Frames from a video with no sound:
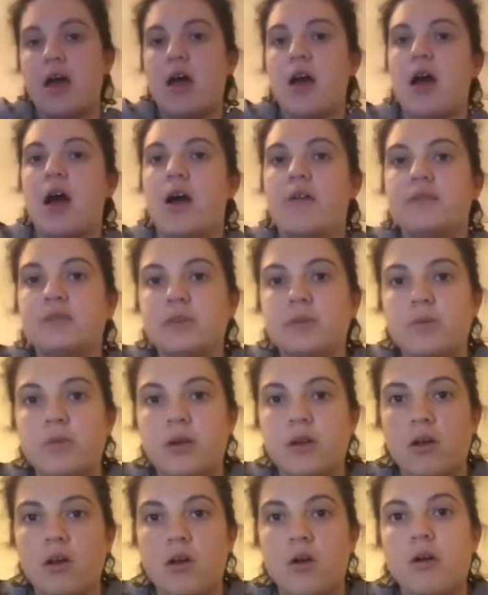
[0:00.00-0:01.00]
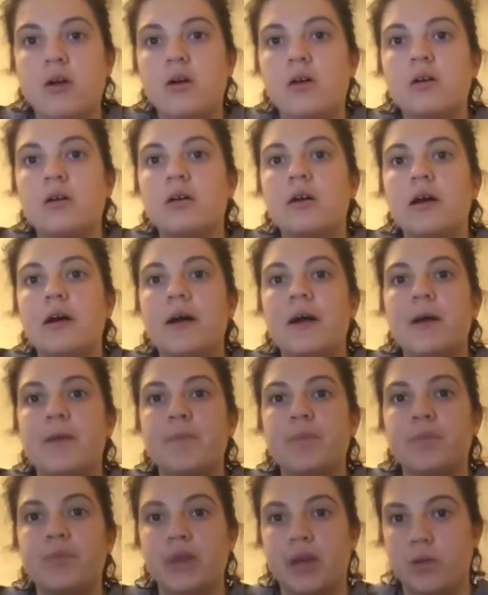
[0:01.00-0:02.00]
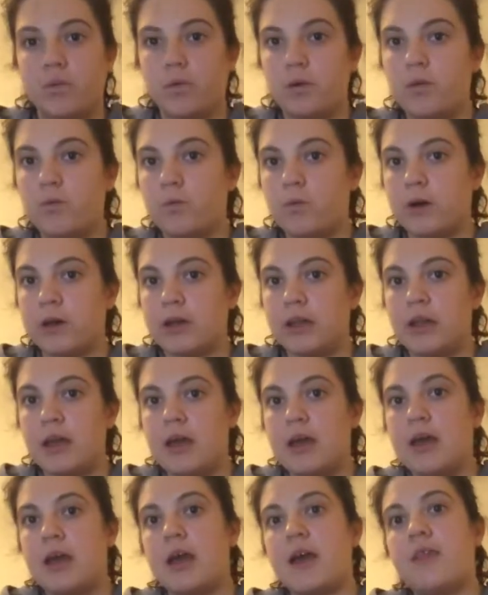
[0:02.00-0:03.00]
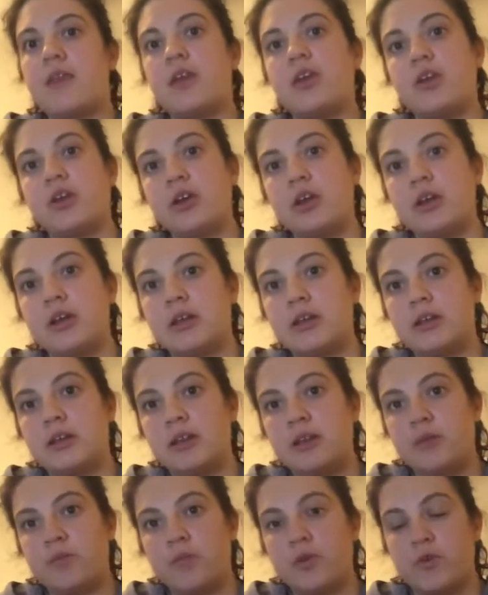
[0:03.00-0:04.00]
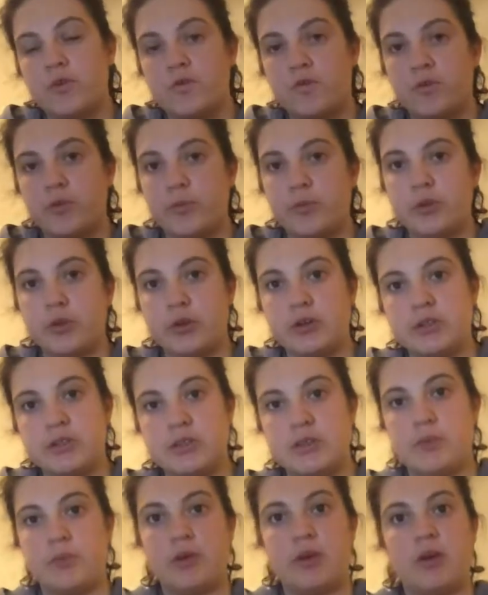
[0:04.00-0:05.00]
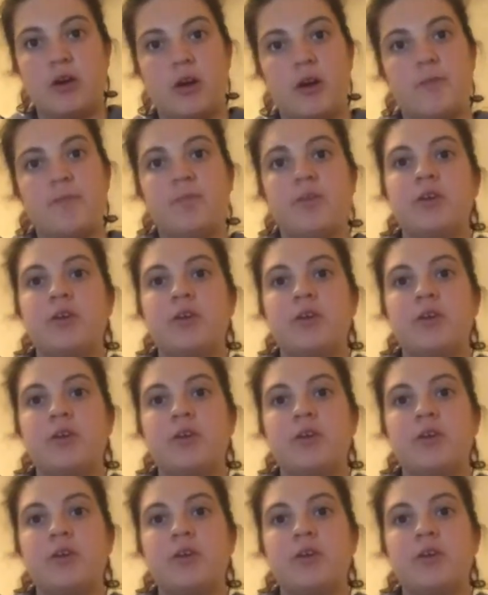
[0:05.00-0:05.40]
Have someone call 911, and then you're going to then perform your CPR.